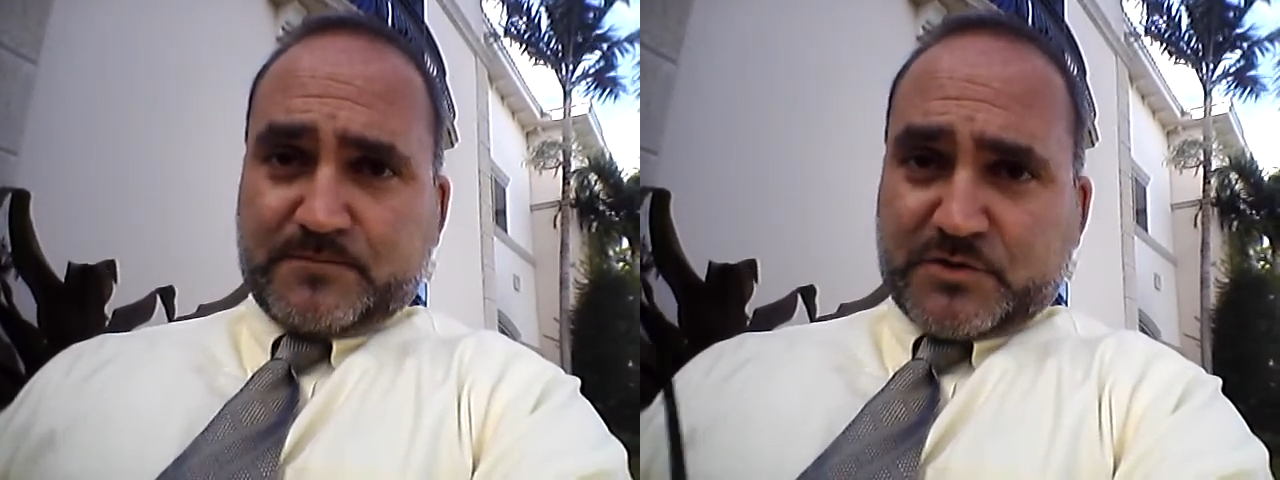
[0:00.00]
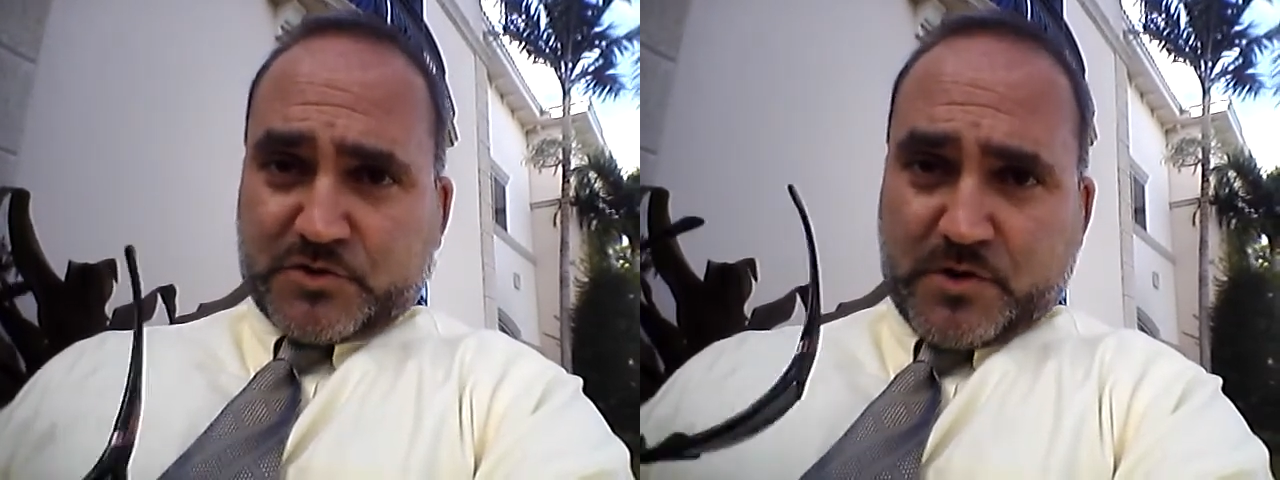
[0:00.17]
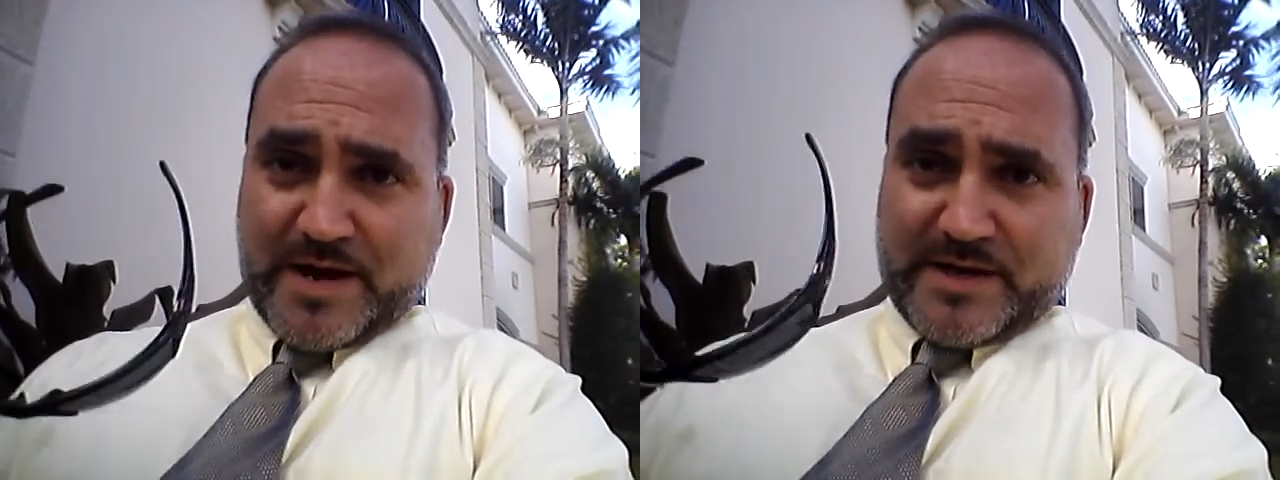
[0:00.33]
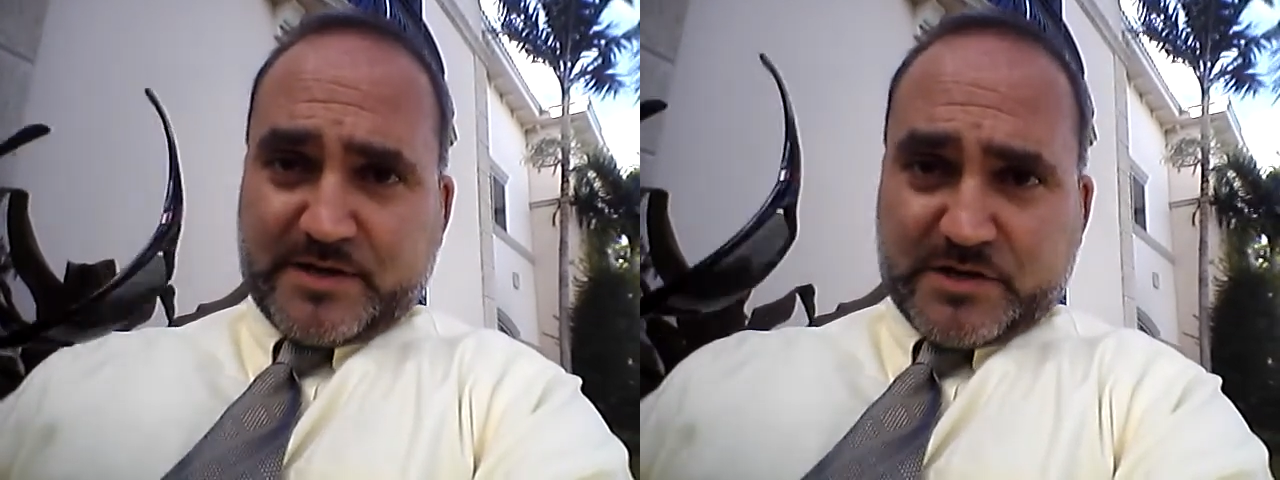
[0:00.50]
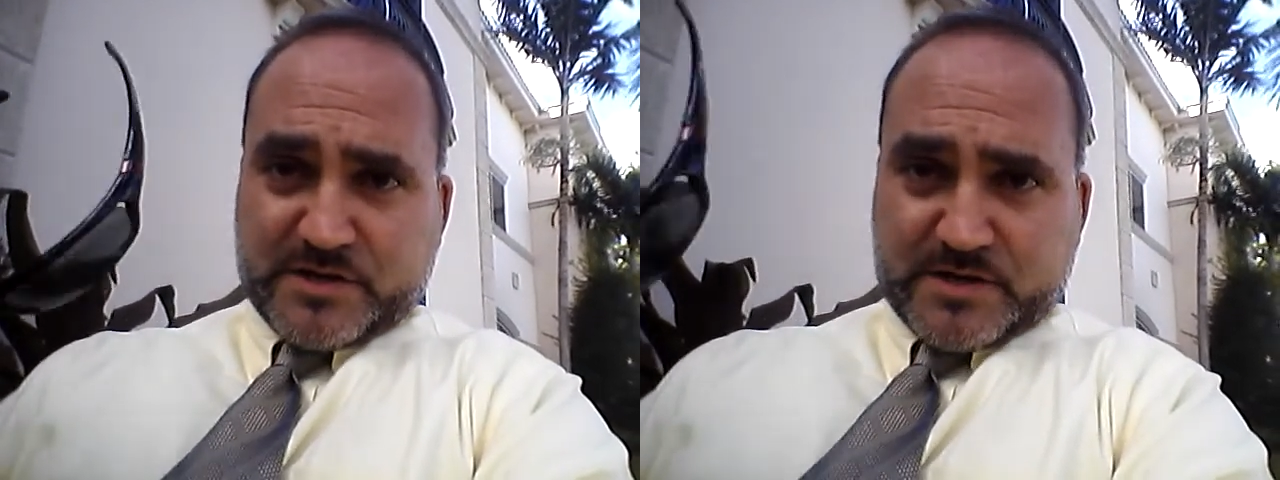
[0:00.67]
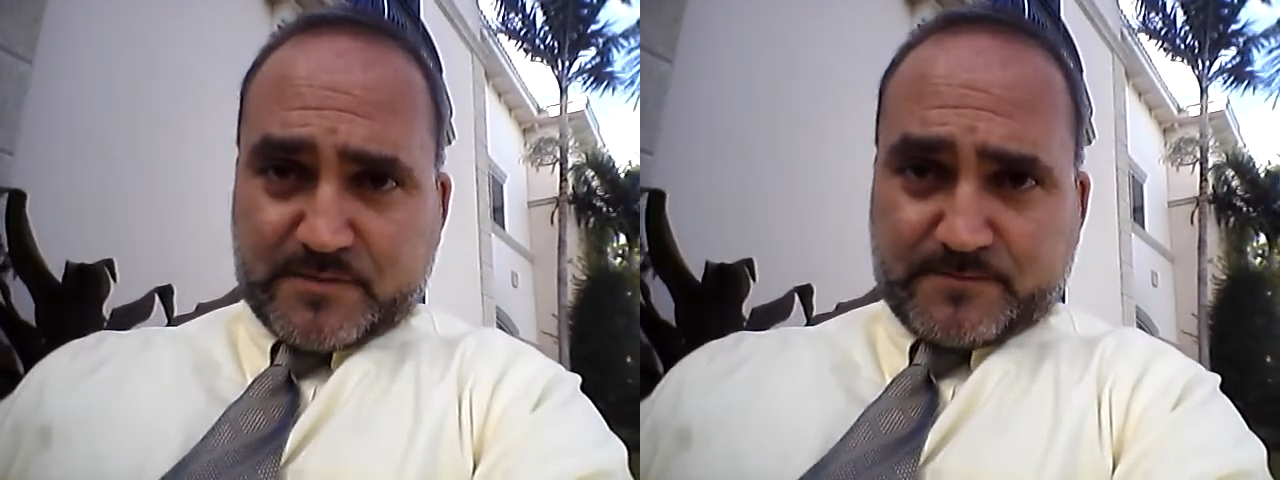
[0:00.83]
trying to
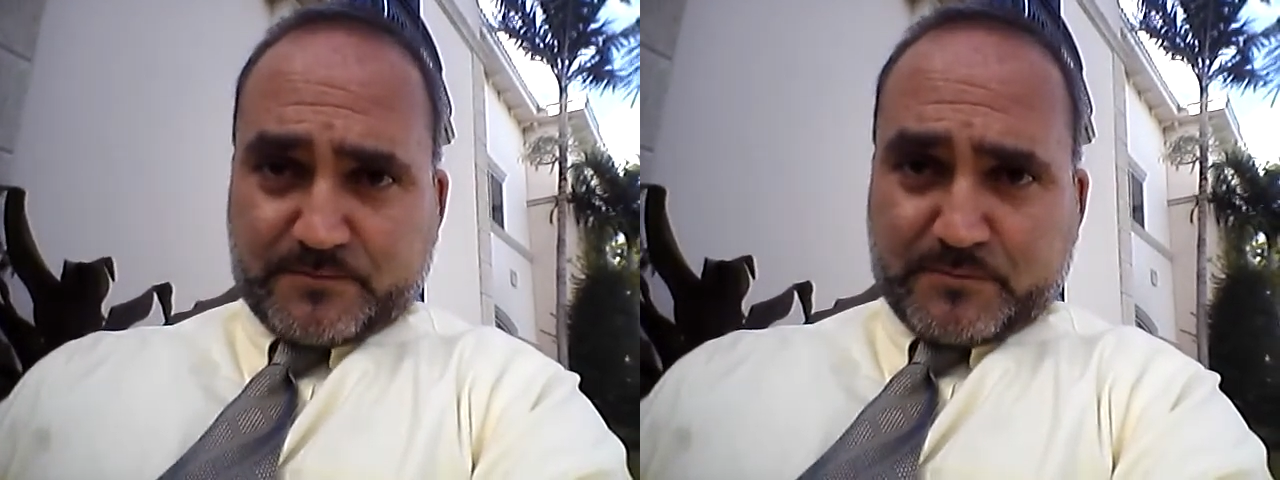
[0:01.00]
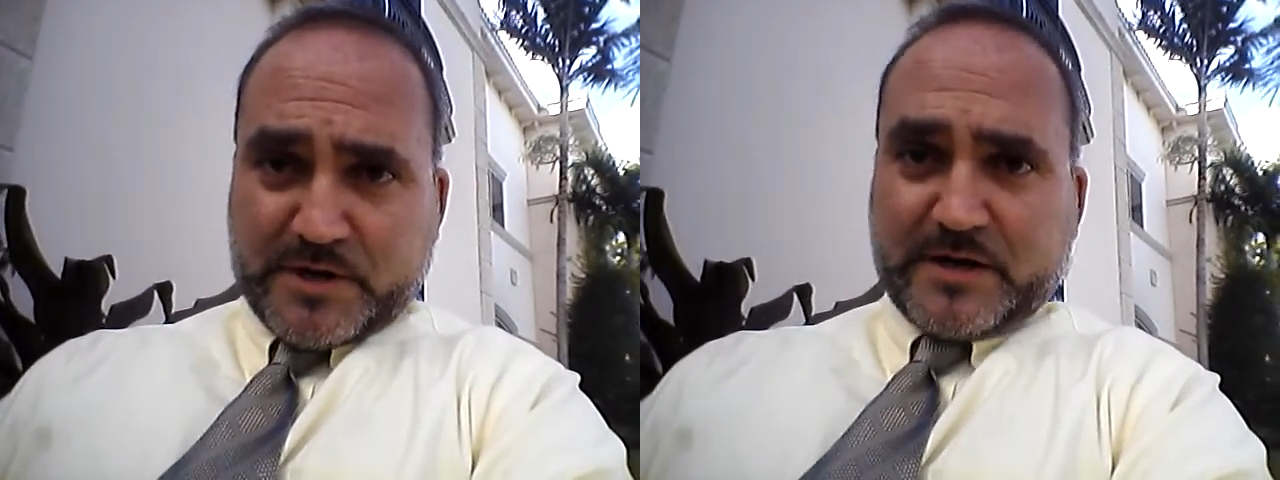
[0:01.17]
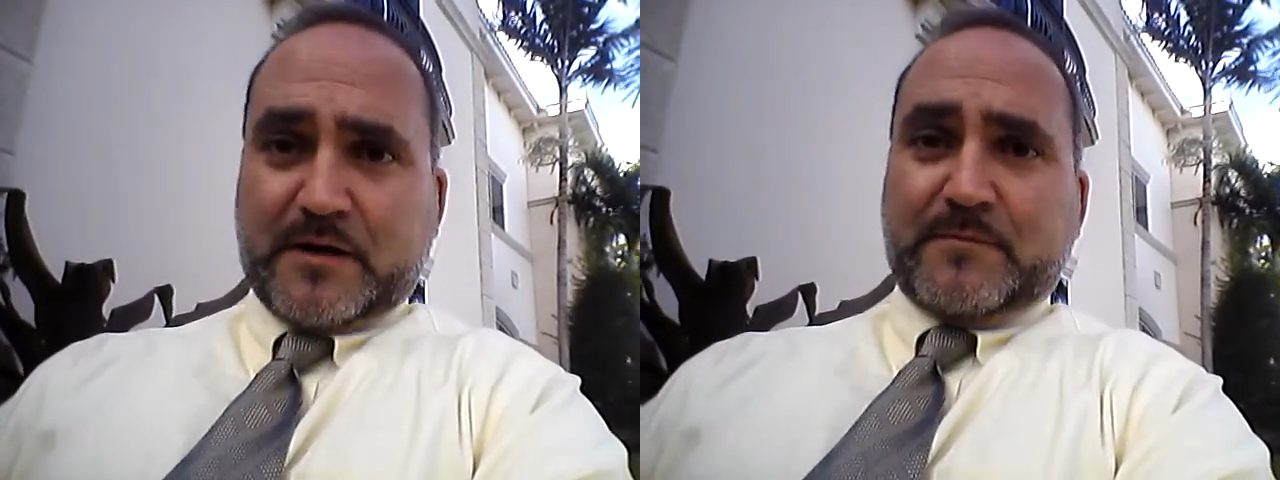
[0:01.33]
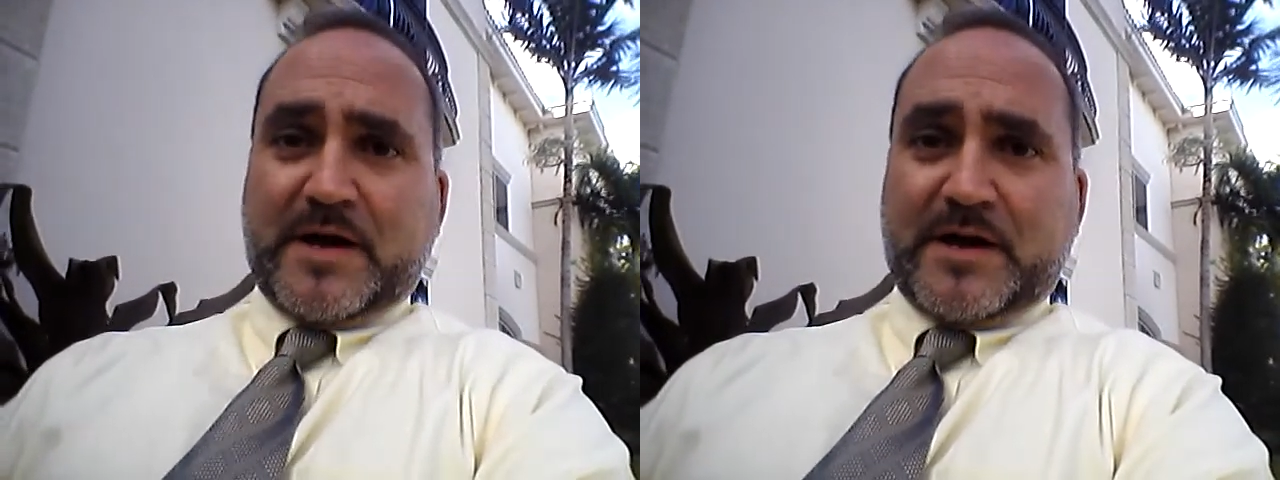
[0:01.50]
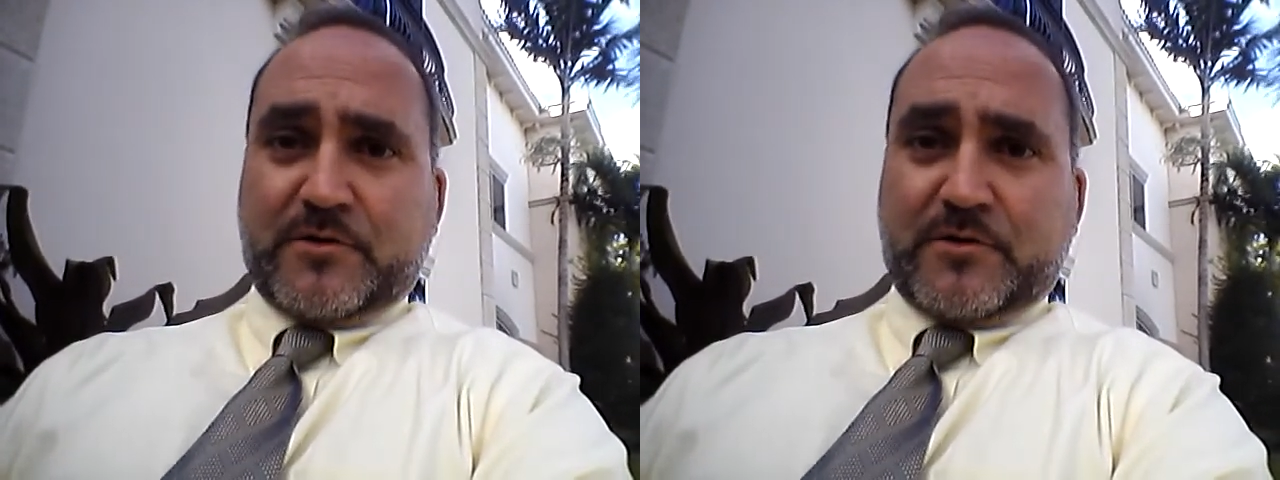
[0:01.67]
pick up my